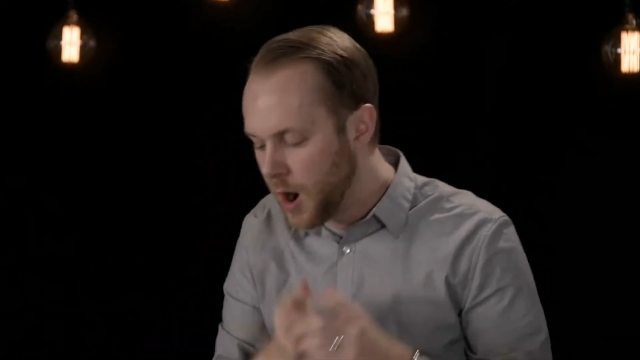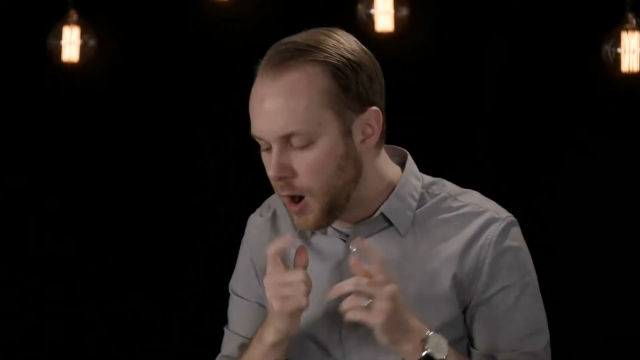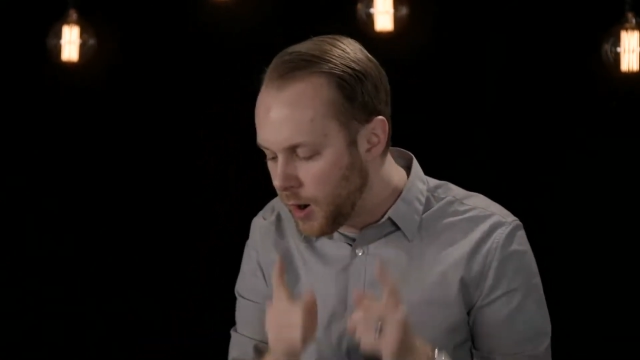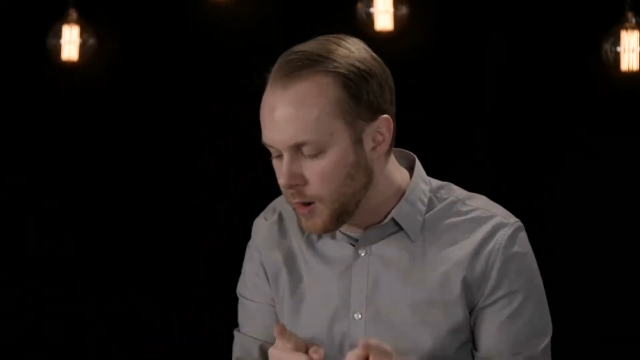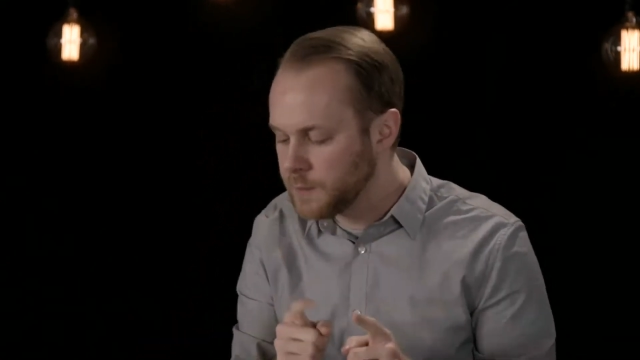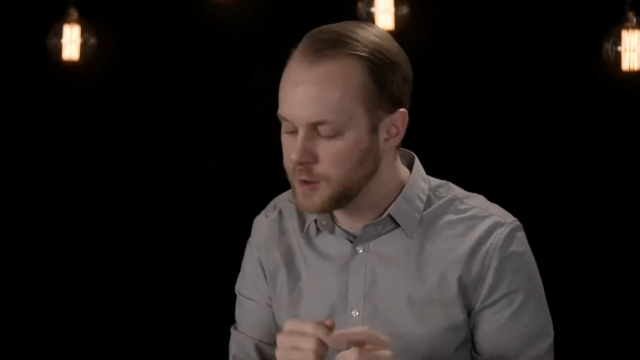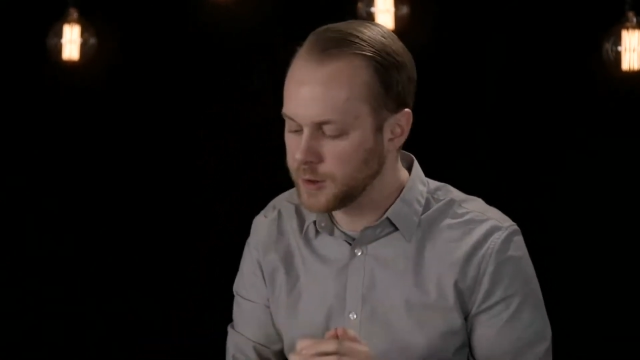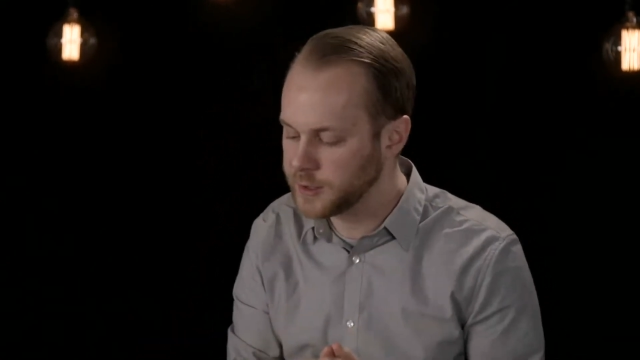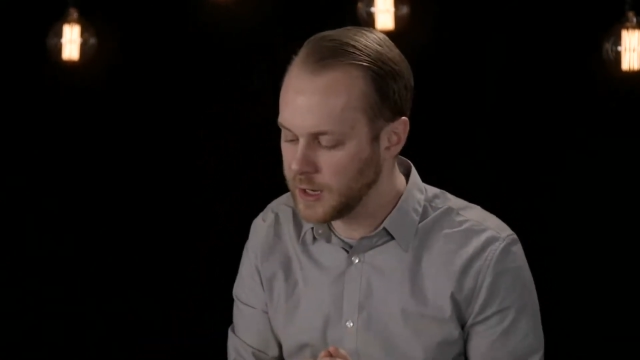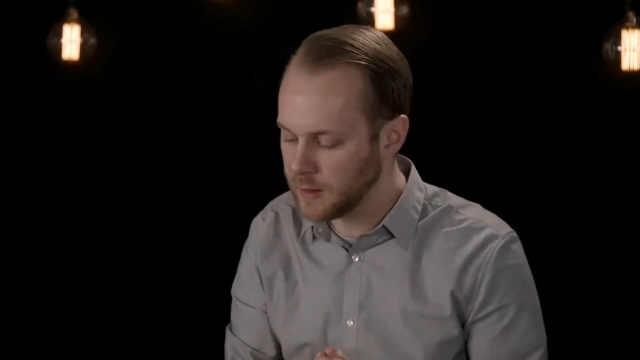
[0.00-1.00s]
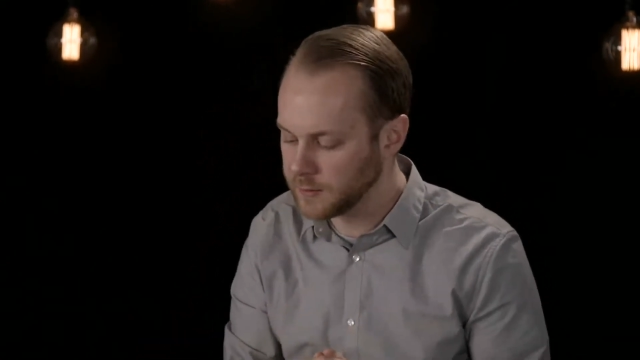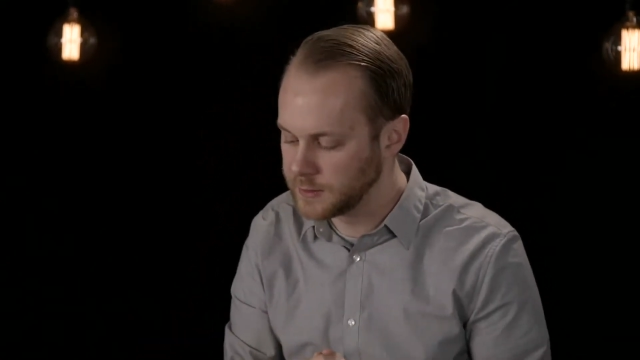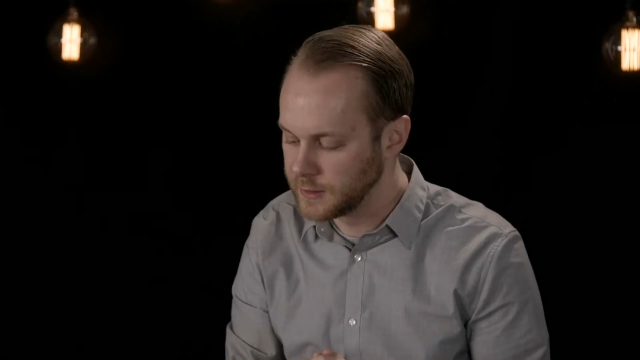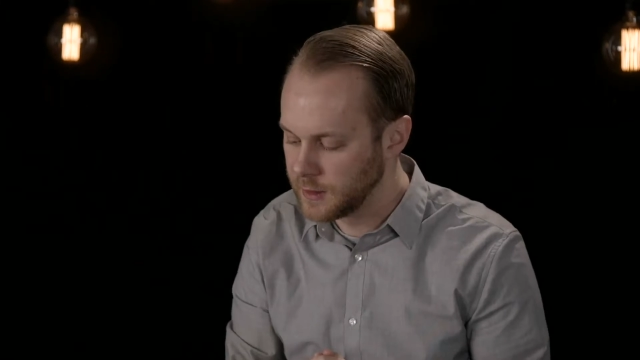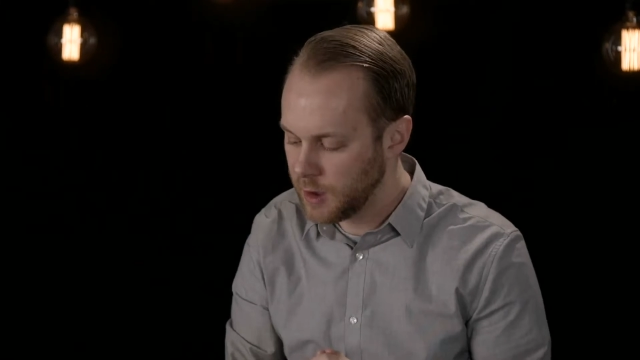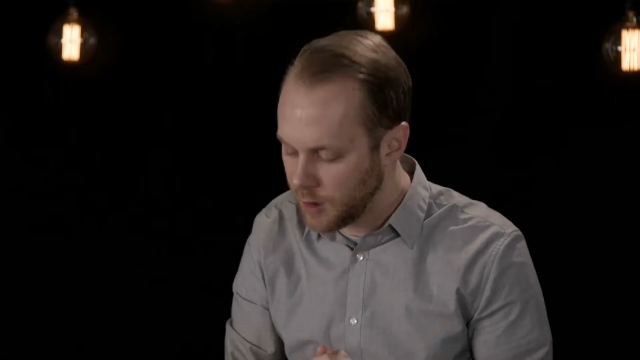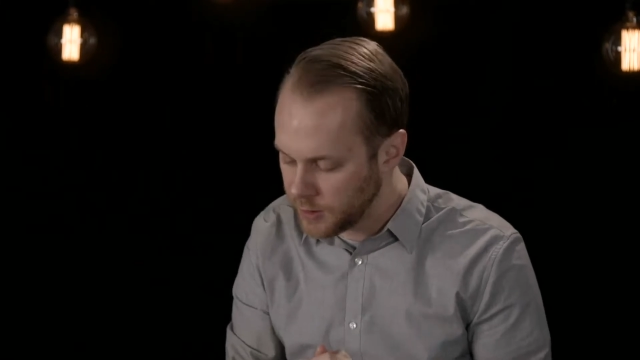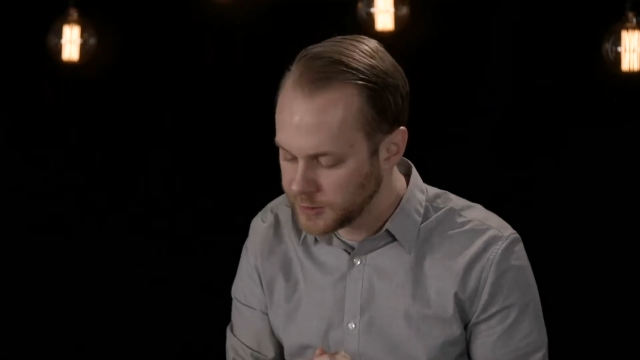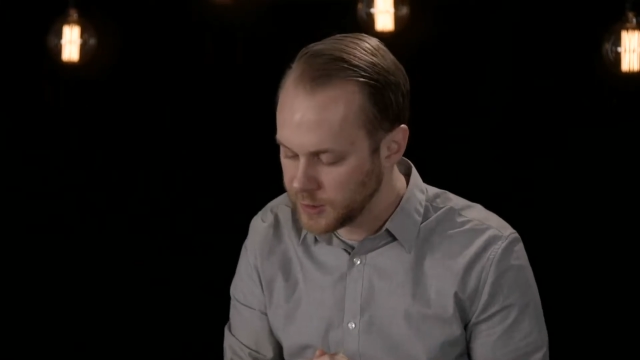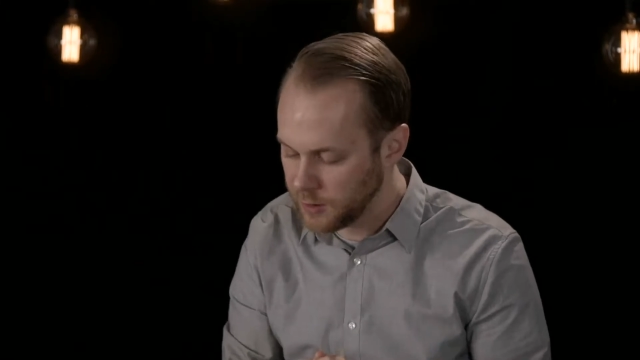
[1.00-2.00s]
arm yourselves
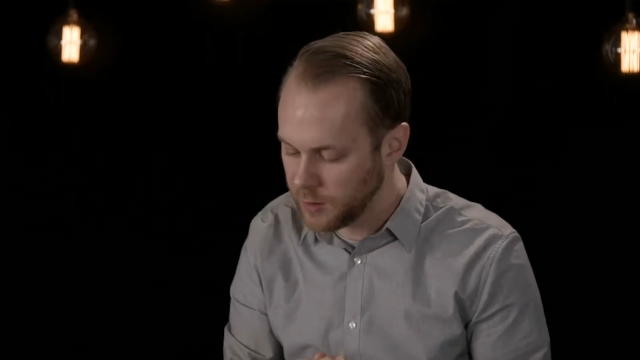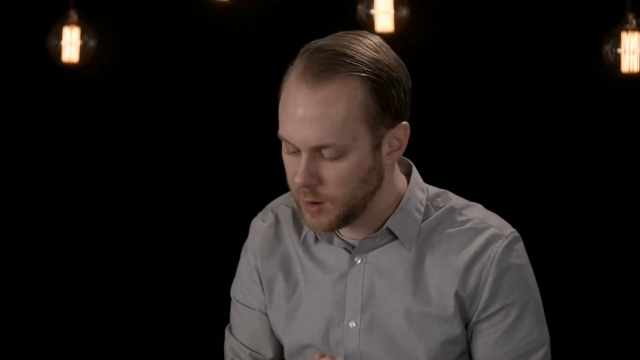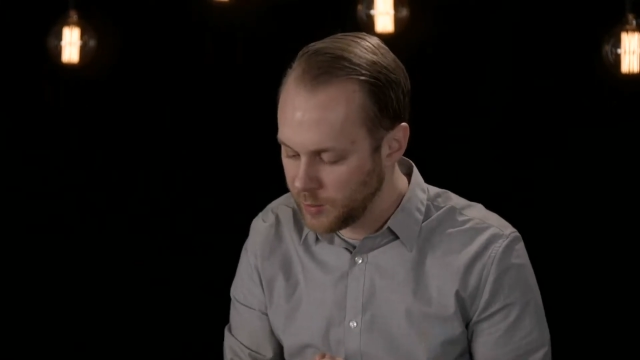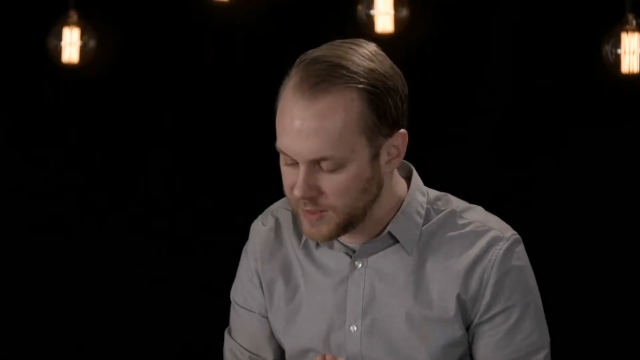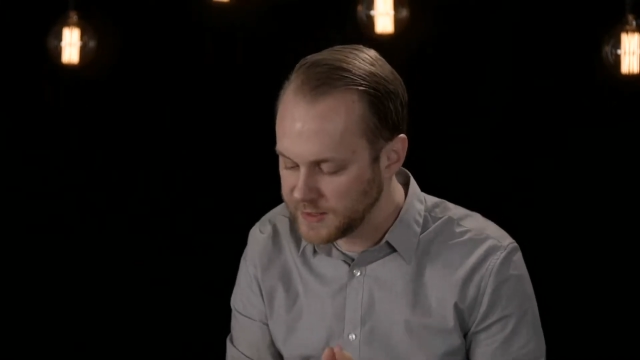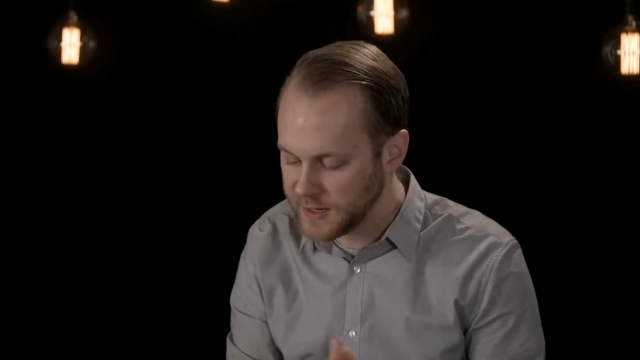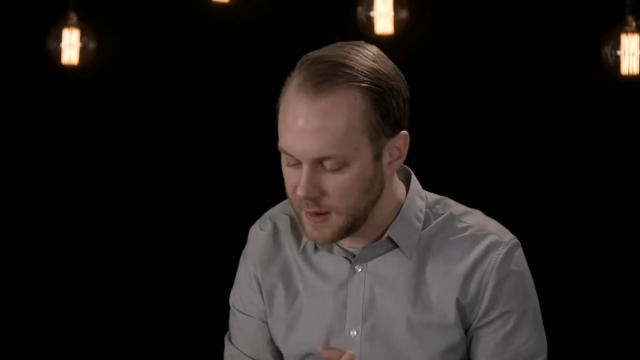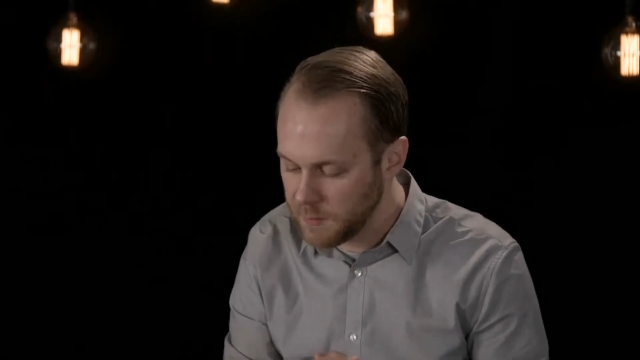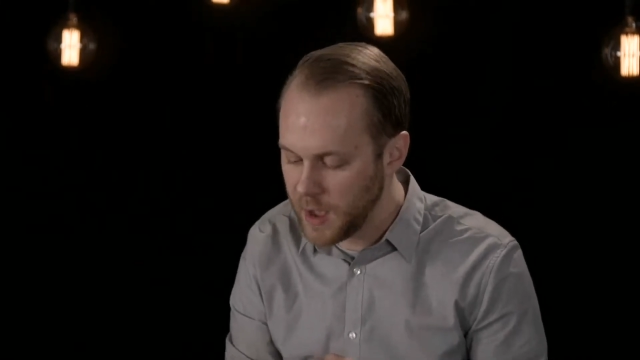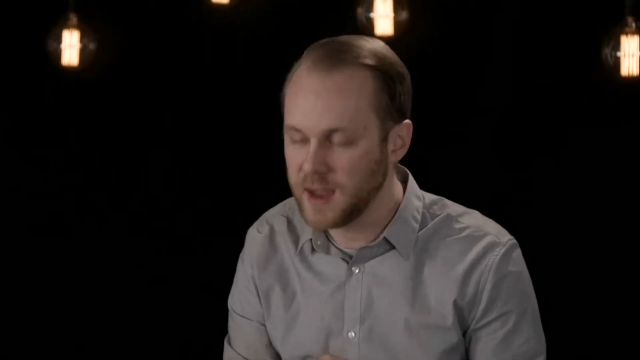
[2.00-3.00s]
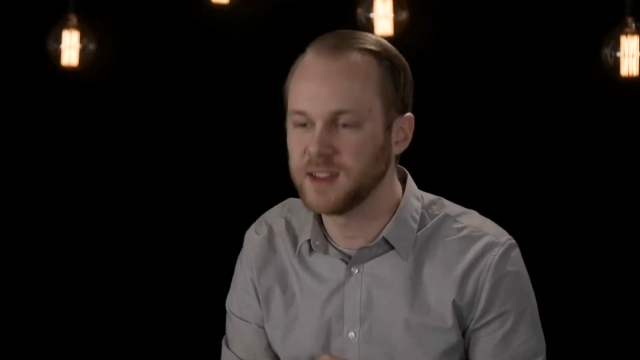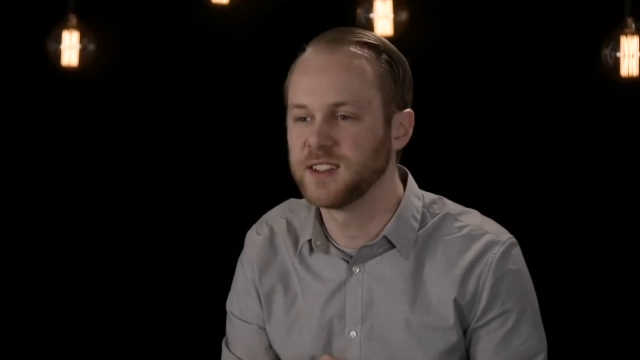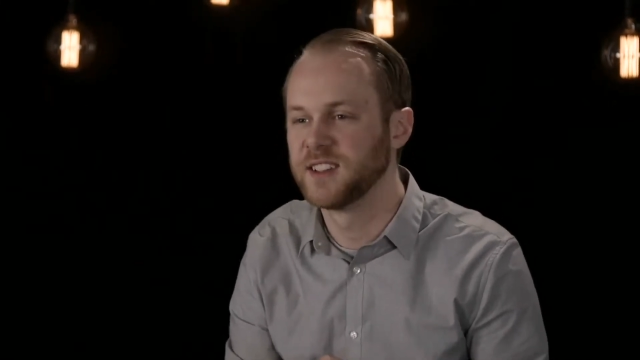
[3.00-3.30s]
also with the same mind."